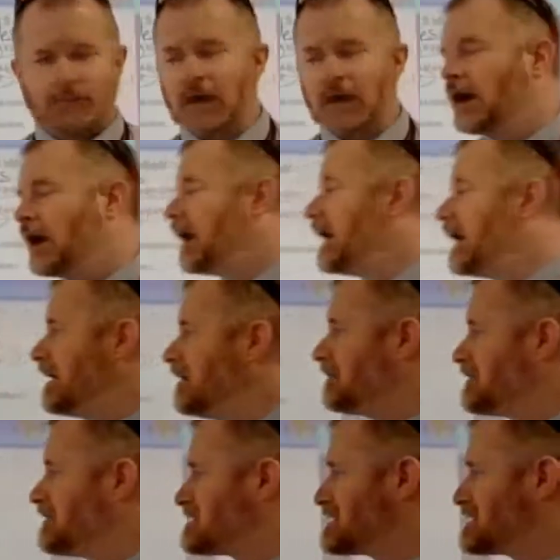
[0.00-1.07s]
If
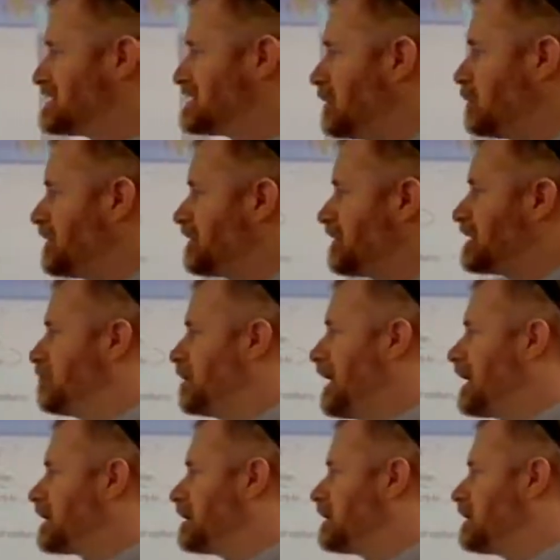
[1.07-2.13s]
instead we think
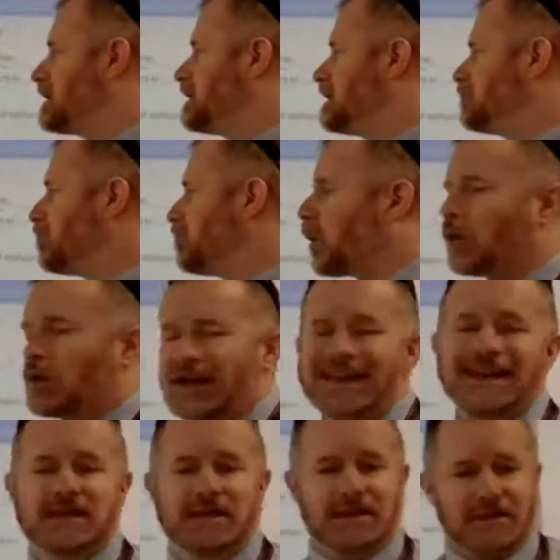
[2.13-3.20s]
about
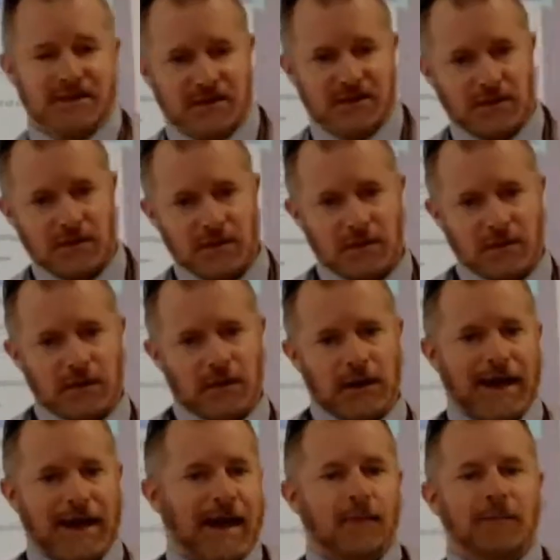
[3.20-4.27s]
employees,
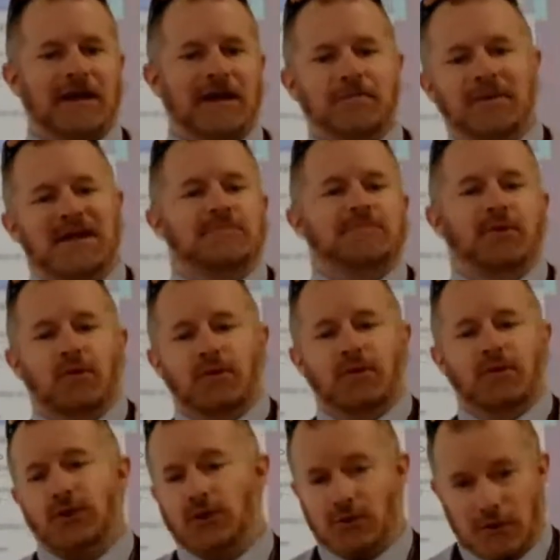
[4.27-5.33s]
how many people
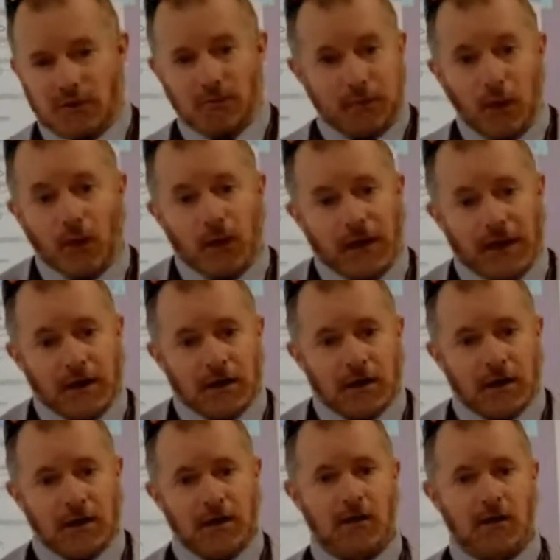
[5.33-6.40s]
you employ?
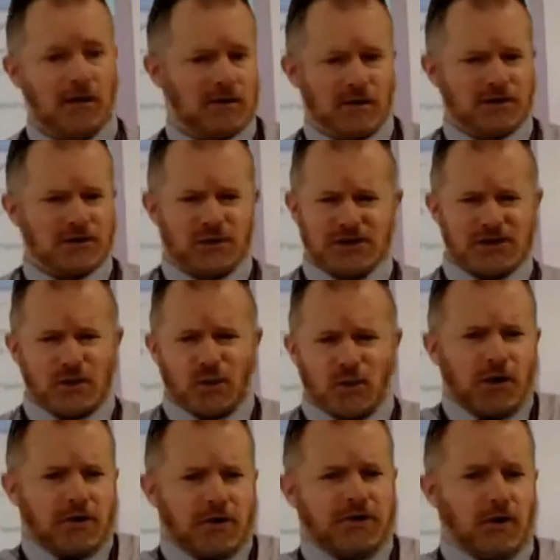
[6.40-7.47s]
What's your
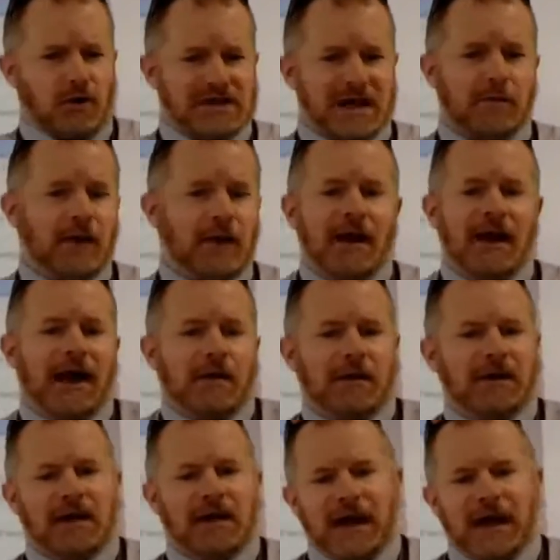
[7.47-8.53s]
workforce? How
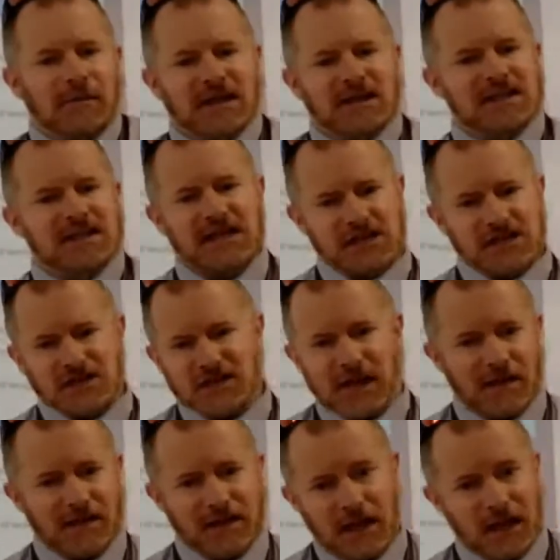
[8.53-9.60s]
many teachers are
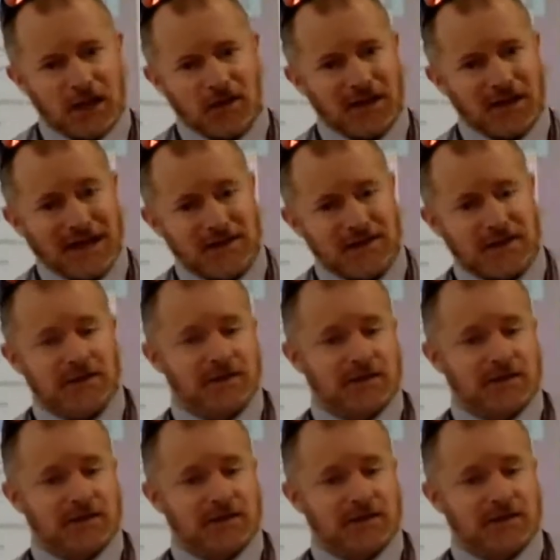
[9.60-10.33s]
there here at Nexus?